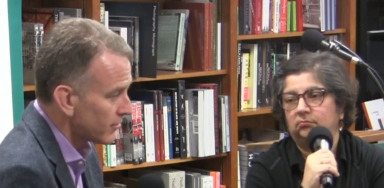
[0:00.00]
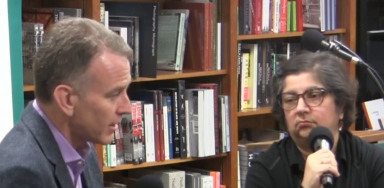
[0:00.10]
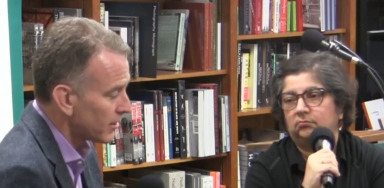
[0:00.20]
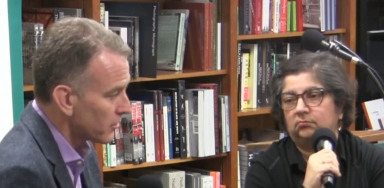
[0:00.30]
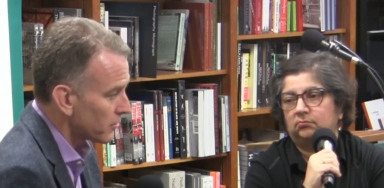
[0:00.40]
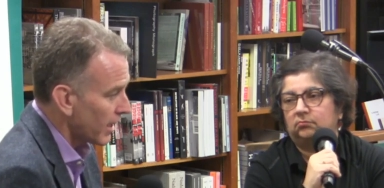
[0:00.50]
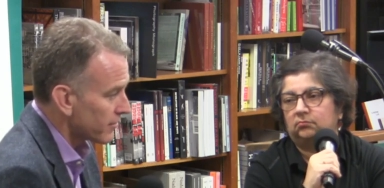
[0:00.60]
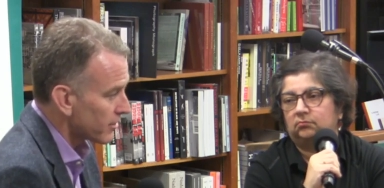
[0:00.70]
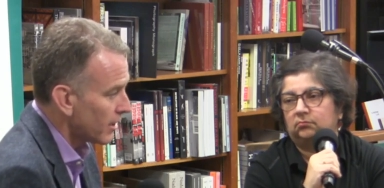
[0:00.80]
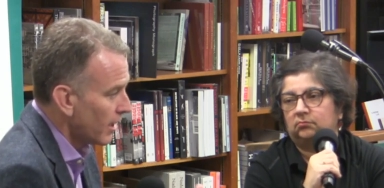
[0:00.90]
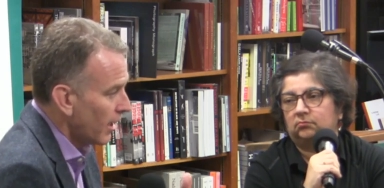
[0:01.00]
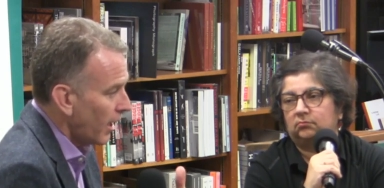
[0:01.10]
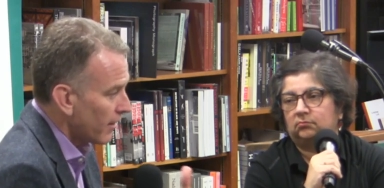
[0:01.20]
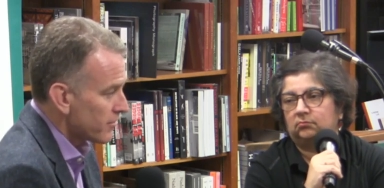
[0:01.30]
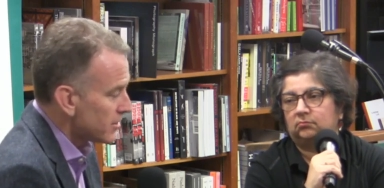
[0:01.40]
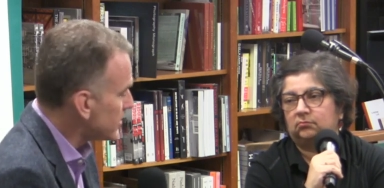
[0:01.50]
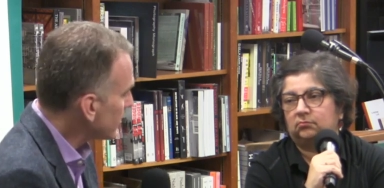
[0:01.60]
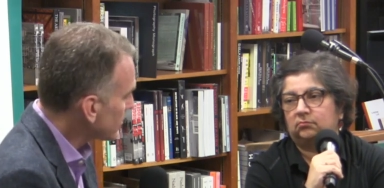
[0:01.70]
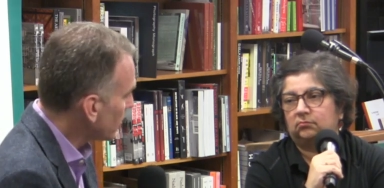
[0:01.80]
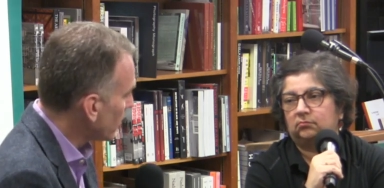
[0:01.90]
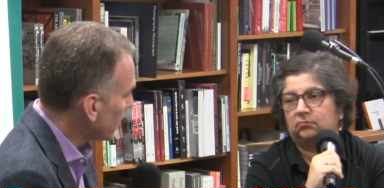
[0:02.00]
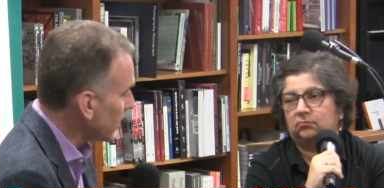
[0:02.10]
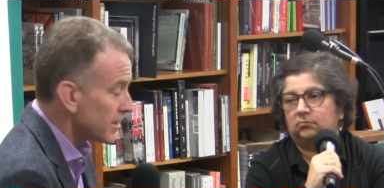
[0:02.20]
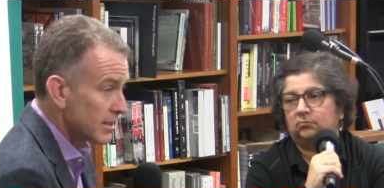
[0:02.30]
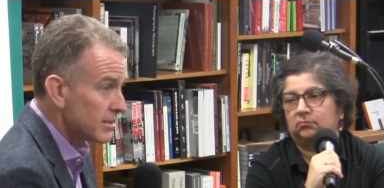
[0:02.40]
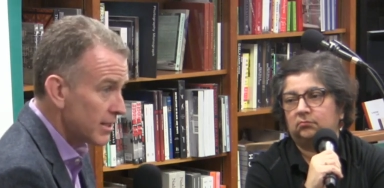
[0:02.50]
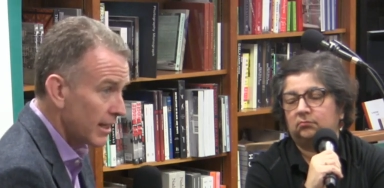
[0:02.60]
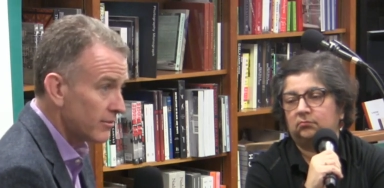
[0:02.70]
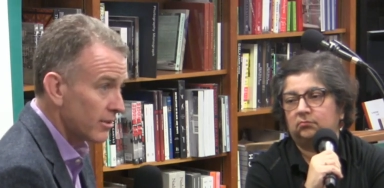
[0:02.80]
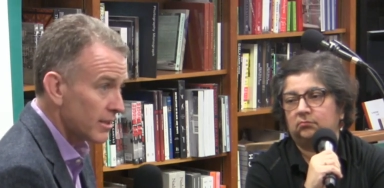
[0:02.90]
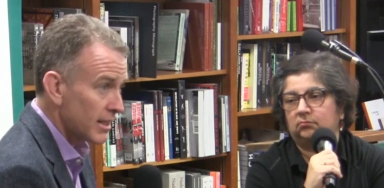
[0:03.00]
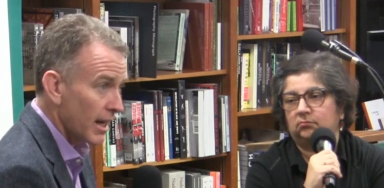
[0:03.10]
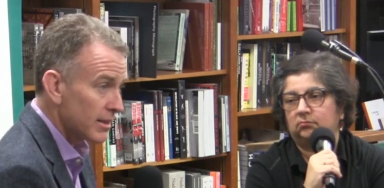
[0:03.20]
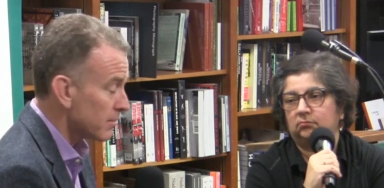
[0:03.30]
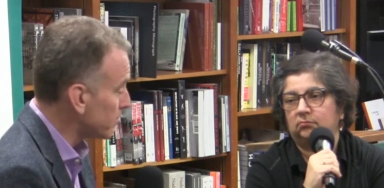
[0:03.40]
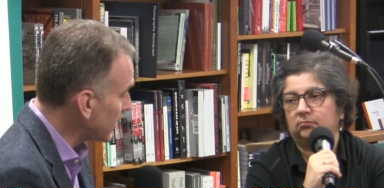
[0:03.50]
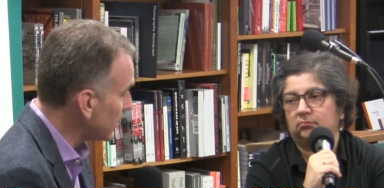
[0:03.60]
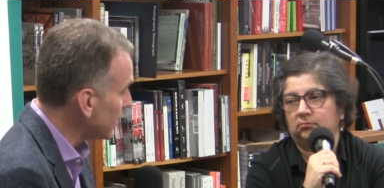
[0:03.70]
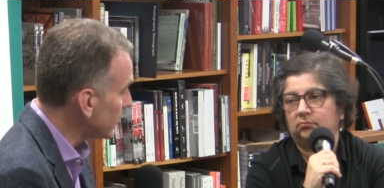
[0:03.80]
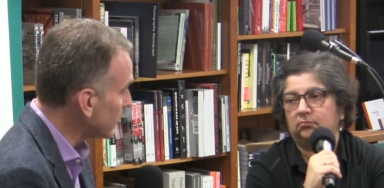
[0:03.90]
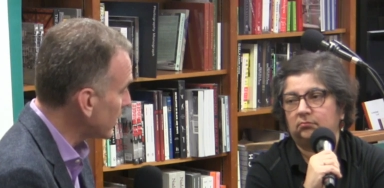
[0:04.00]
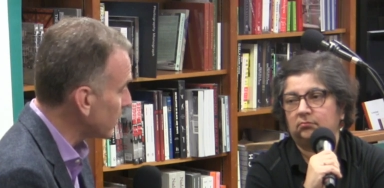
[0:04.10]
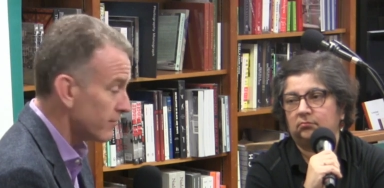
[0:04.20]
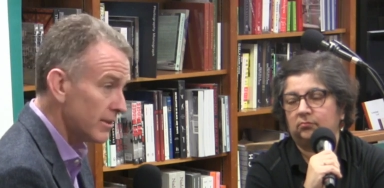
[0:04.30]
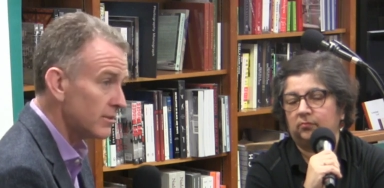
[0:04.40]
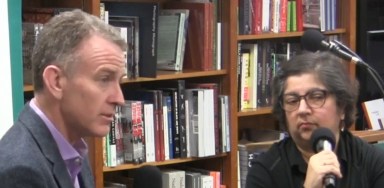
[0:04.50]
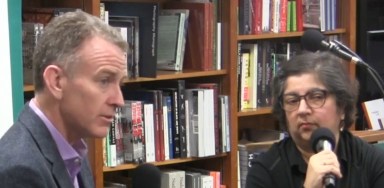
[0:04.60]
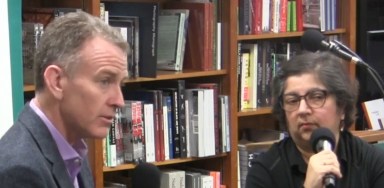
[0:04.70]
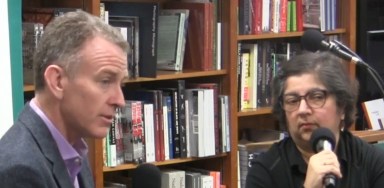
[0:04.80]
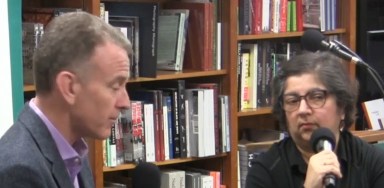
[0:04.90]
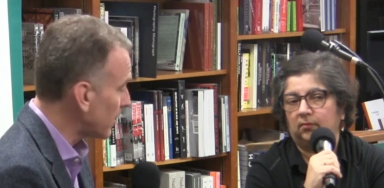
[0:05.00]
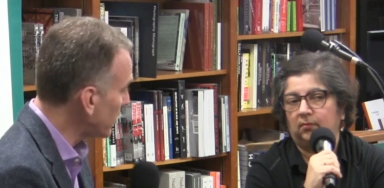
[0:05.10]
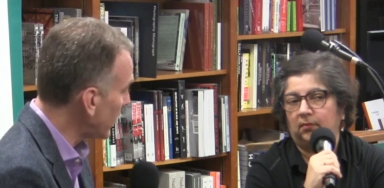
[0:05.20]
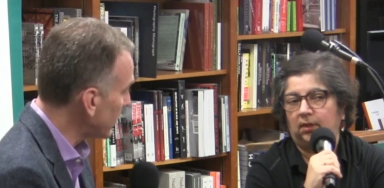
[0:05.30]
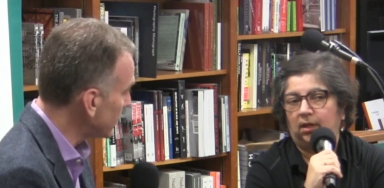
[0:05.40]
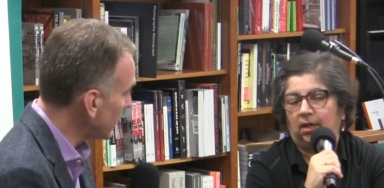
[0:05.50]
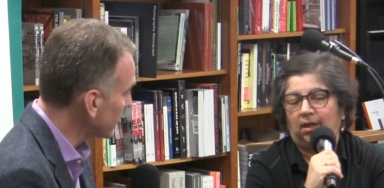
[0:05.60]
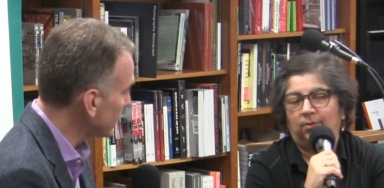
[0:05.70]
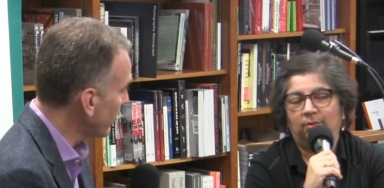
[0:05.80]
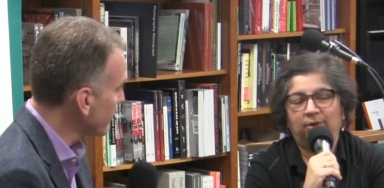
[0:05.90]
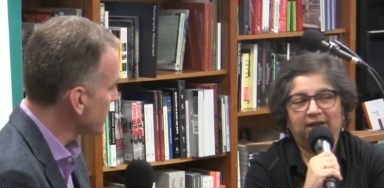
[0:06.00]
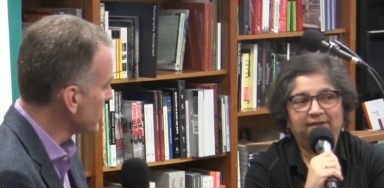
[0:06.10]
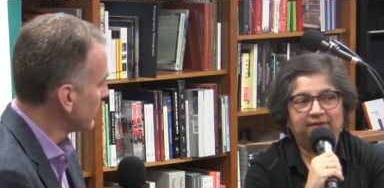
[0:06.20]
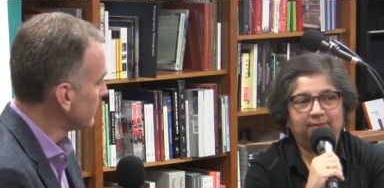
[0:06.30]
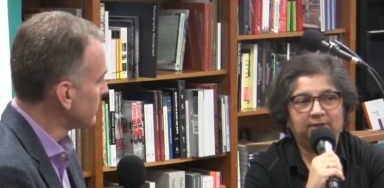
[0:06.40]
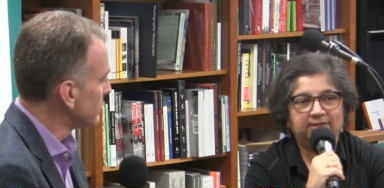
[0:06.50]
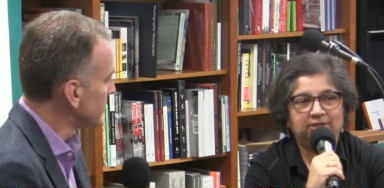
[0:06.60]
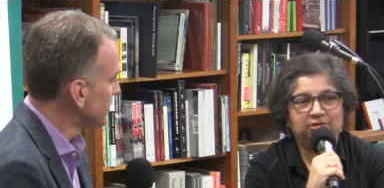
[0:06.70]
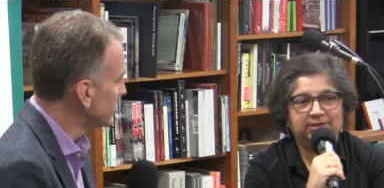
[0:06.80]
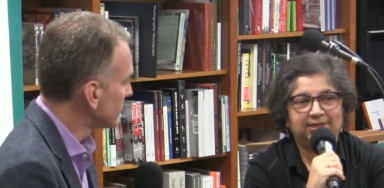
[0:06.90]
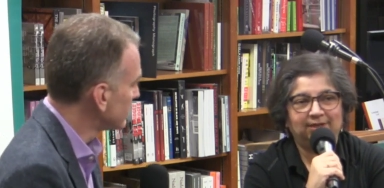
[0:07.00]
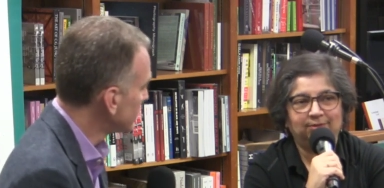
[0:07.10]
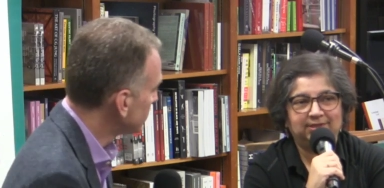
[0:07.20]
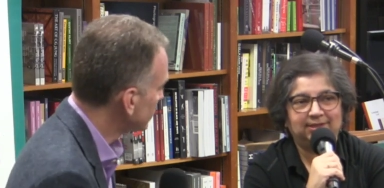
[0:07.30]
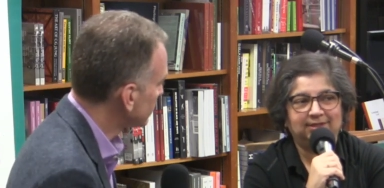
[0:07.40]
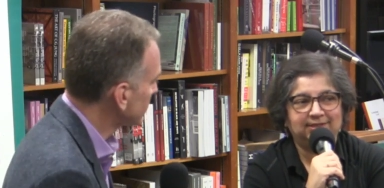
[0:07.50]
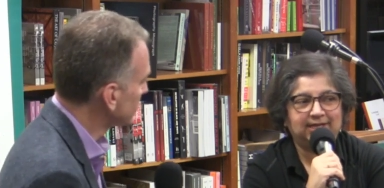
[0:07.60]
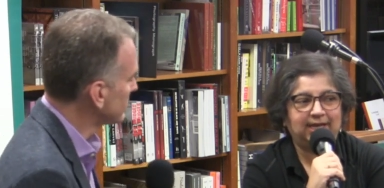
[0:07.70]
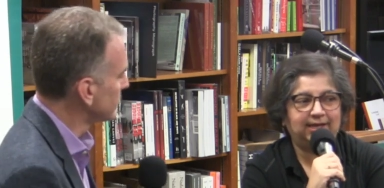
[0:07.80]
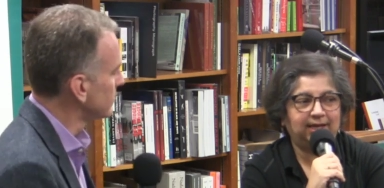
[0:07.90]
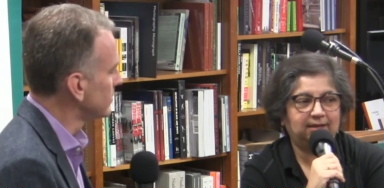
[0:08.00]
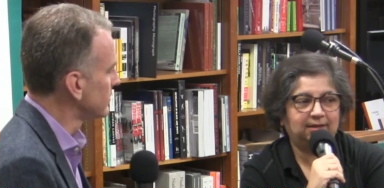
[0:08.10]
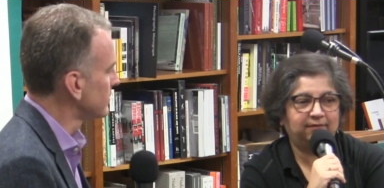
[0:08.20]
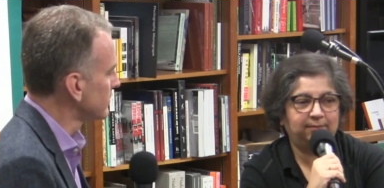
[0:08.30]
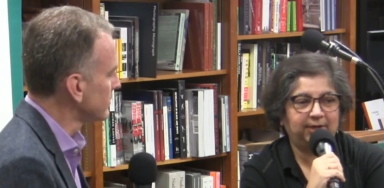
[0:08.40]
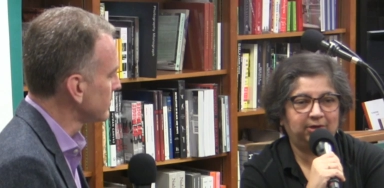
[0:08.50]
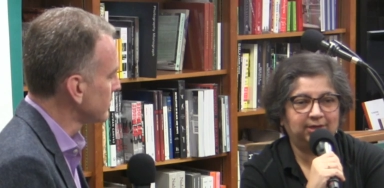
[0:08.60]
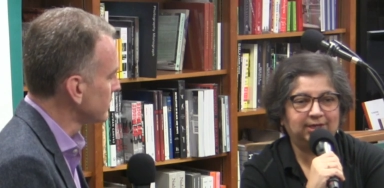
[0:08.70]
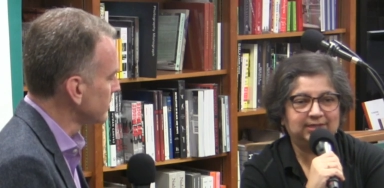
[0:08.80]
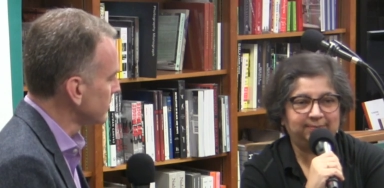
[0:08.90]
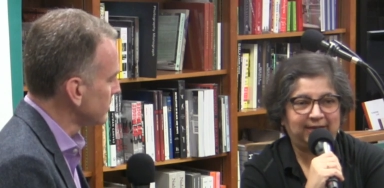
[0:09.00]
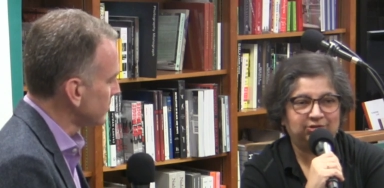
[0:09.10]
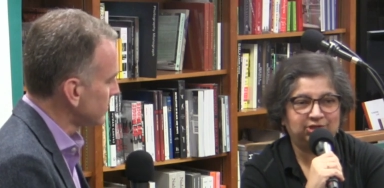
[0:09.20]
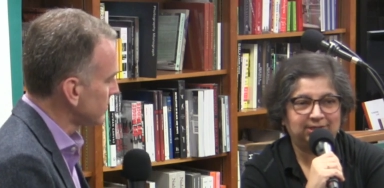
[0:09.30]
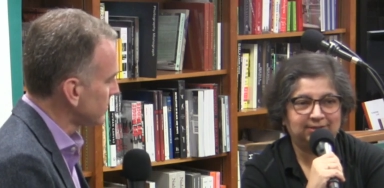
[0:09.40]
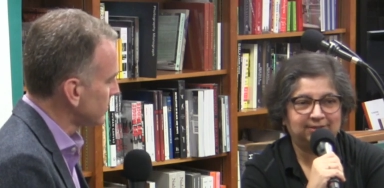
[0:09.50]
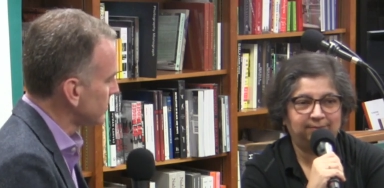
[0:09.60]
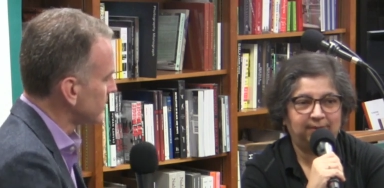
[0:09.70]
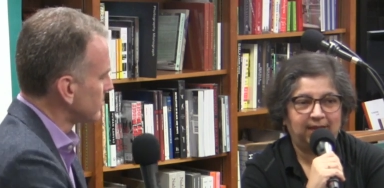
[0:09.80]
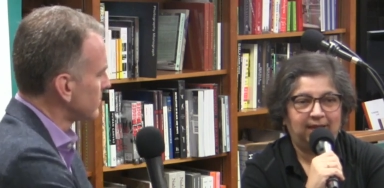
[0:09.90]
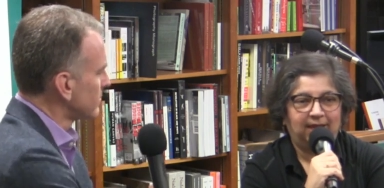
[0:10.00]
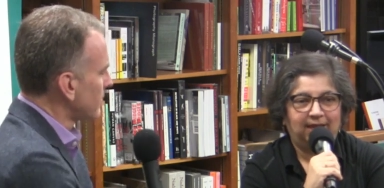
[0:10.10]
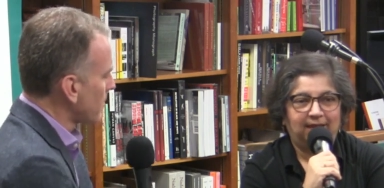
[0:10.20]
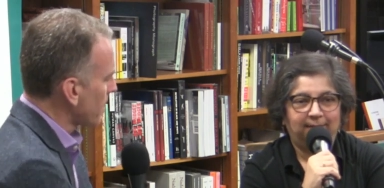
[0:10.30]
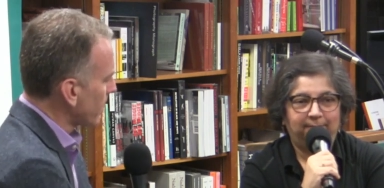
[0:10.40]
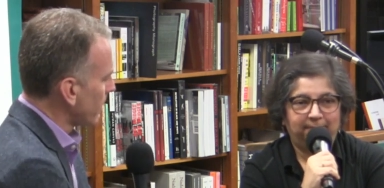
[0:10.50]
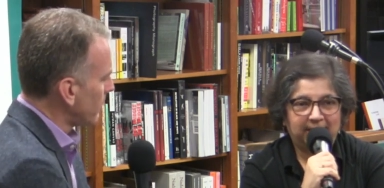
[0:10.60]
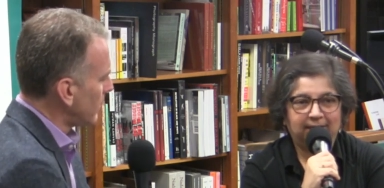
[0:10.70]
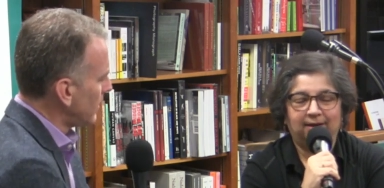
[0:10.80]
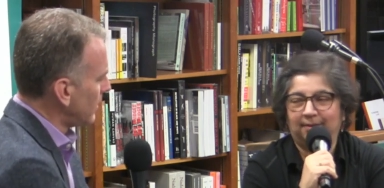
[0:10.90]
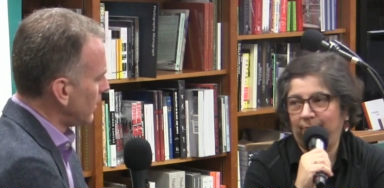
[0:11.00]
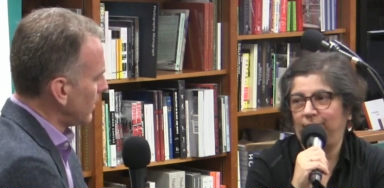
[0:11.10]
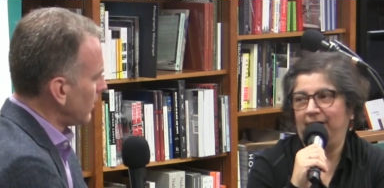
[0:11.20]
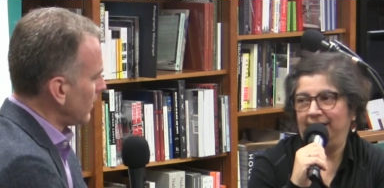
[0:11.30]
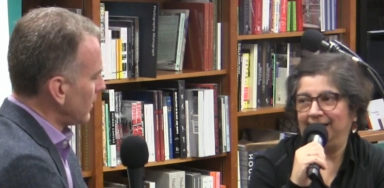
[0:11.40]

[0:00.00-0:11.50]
Speaker 1: single driver of the discord and the intensity and the bitterness and the viciousness of our politics.
Speaker 2: Well, what I found most interesting was that this idea of American expansionism butted up right